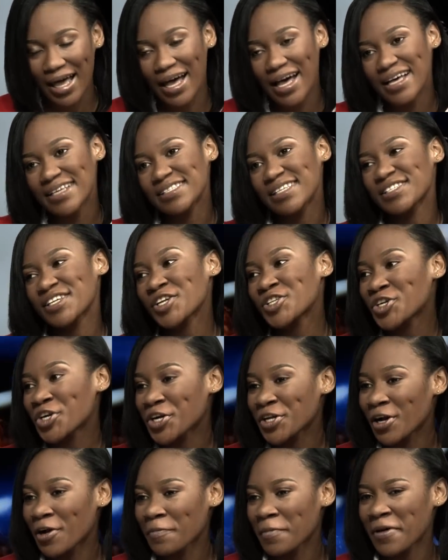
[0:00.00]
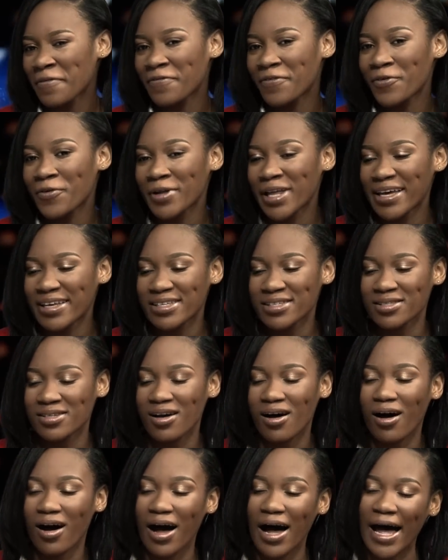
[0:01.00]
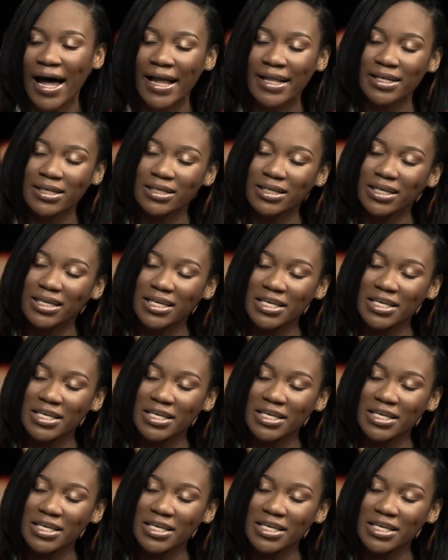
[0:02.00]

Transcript: So as I turned on my phone, I saw an